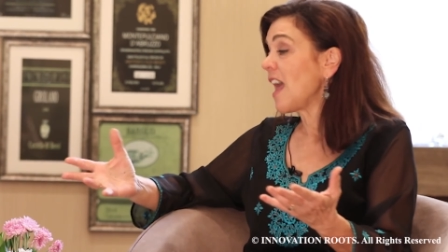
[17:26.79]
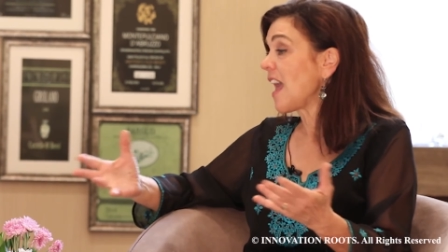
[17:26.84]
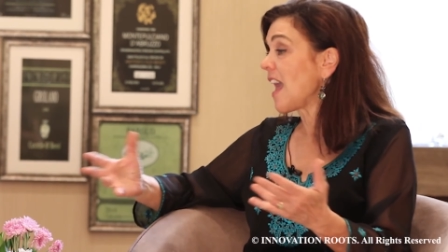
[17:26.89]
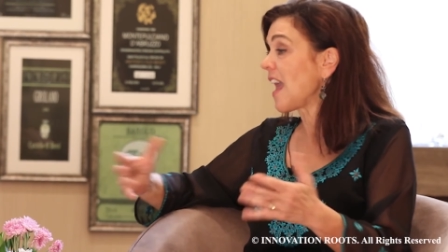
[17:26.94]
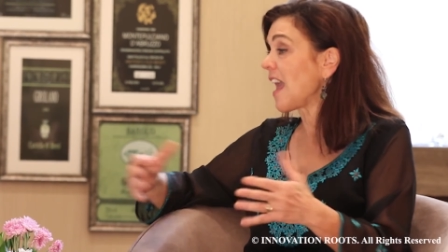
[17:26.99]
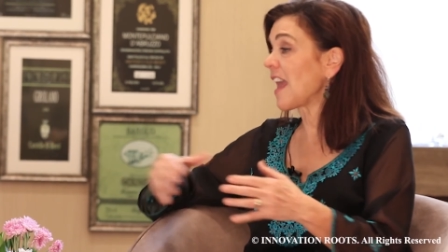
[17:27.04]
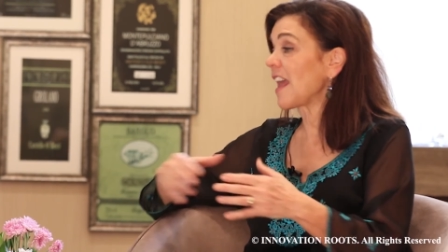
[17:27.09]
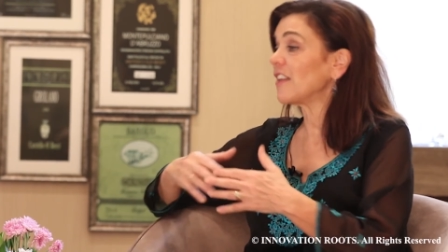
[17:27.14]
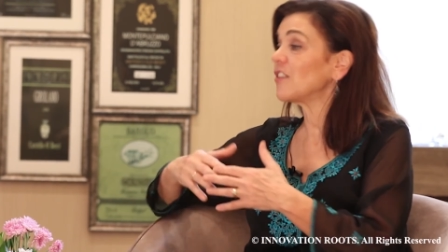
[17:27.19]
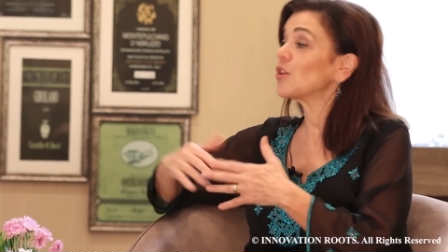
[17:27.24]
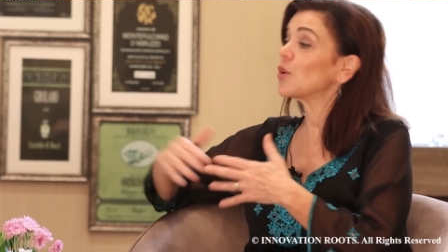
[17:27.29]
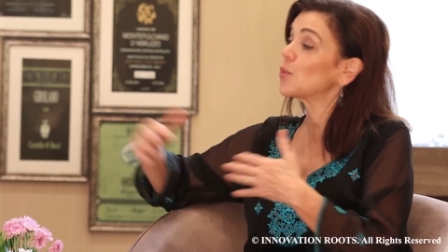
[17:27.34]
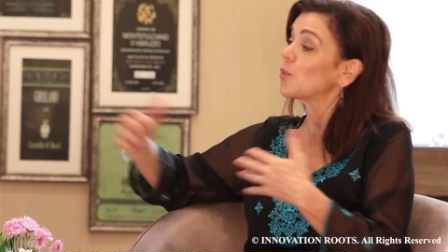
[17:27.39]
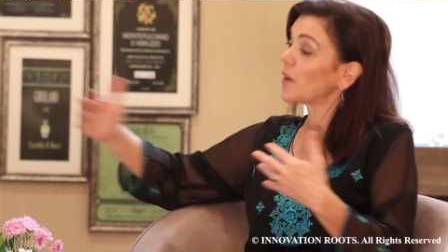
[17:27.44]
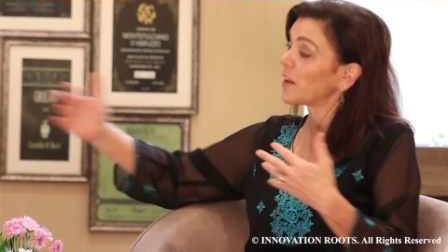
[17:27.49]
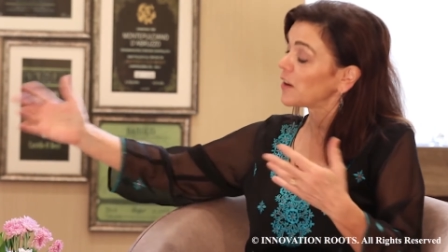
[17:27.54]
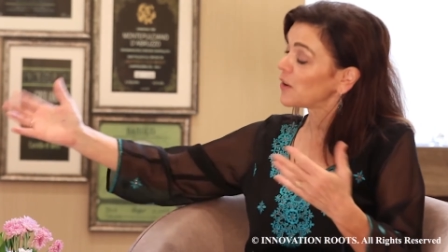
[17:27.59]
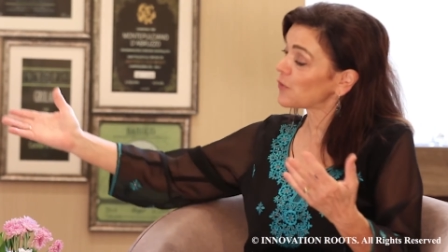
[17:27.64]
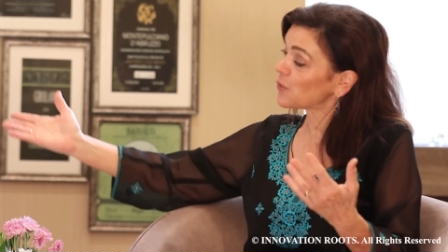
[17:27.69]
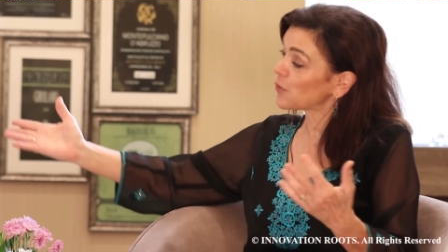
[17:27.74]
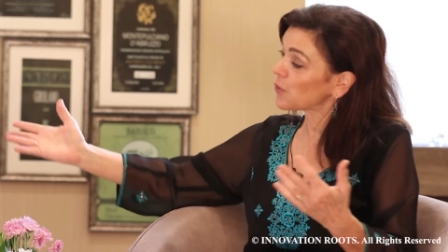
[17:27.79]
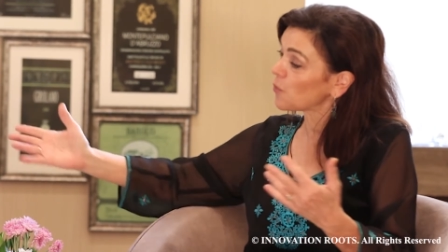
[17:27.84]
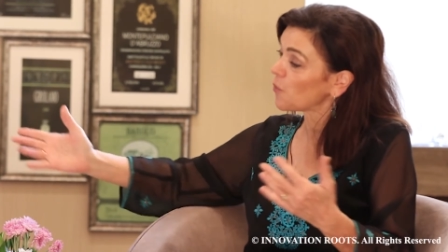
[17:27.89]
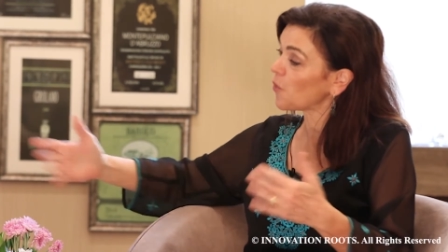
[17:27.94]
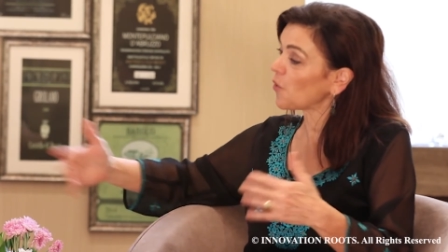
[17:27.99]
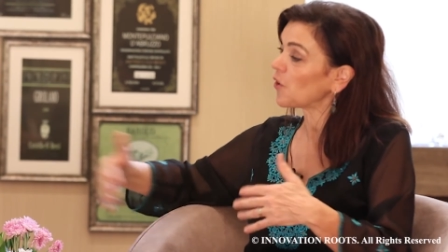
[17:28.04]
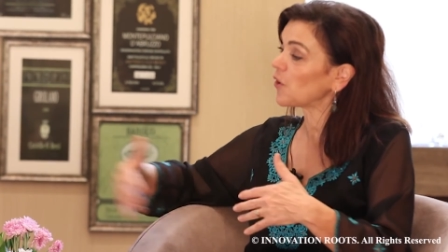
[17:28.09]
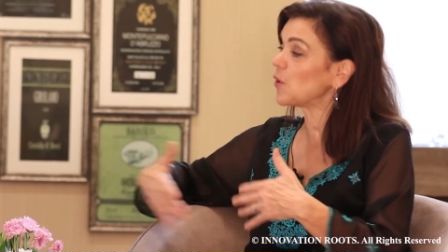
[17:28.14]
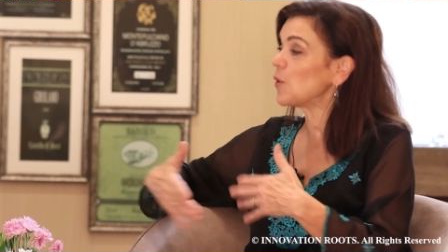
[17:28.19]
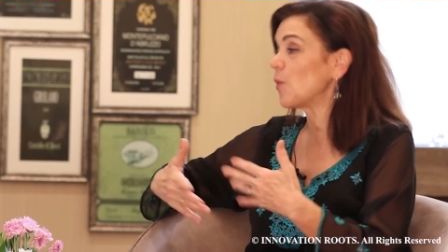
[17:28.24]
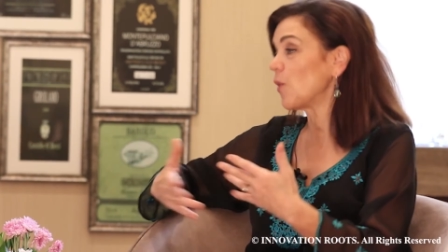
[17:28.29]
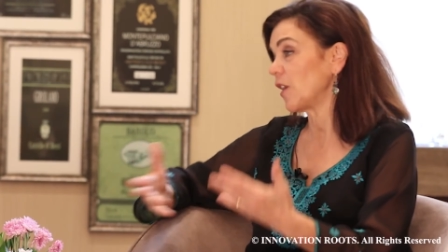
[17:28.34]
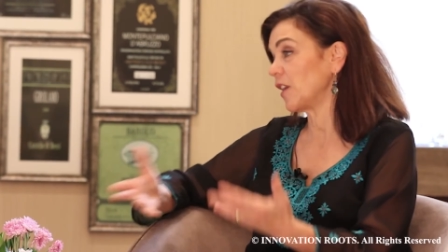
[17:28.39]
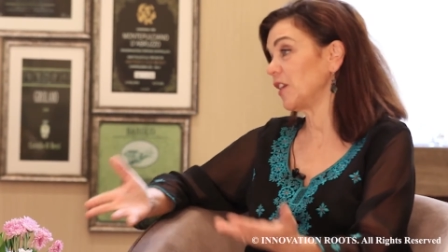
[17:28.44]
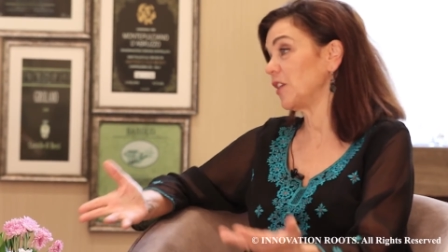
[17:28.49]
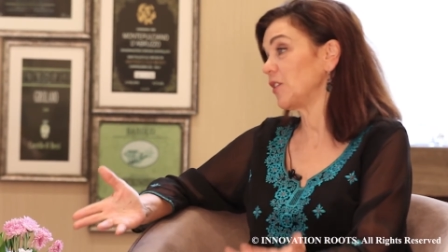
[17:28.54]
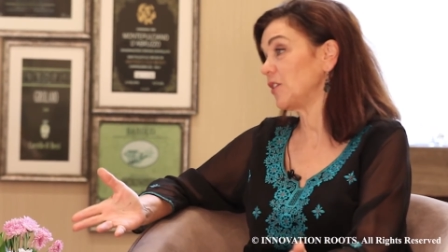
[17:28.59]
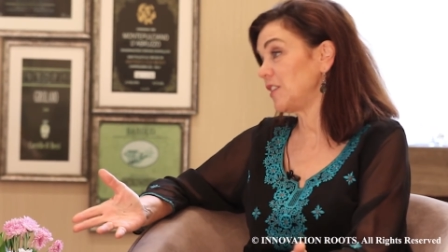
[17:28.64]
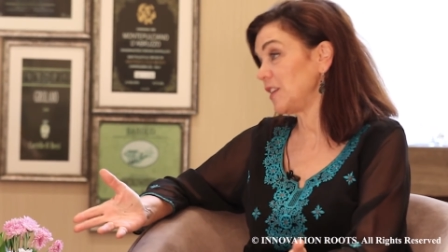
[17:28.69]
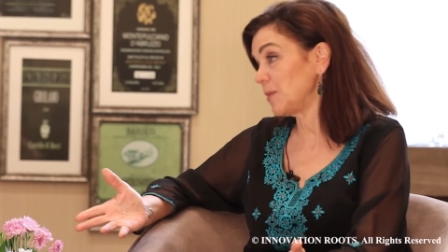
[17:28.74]
and you're ready for more. You want to
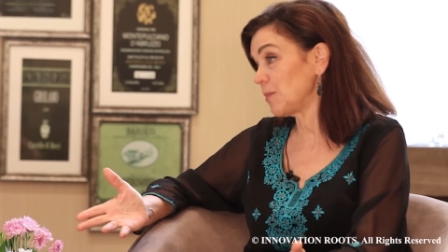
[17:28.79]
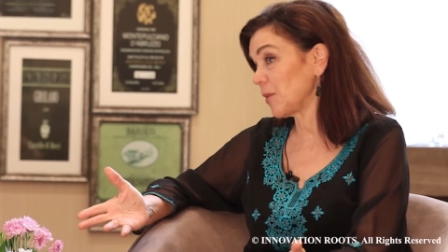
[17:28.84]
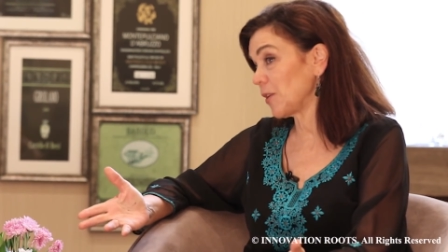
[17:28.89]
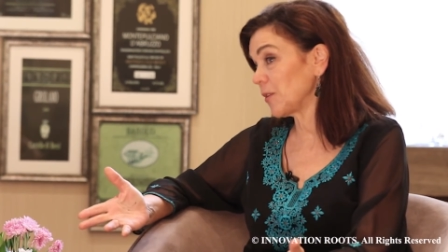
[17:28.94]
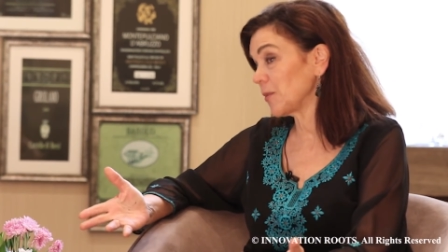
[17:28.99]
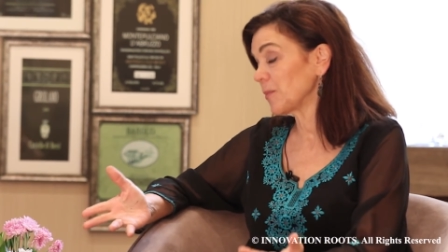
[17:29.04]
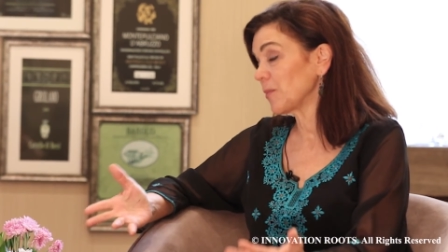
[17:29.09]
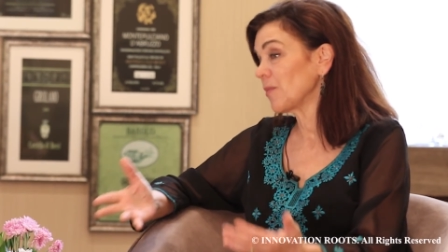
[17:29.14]
go deeper.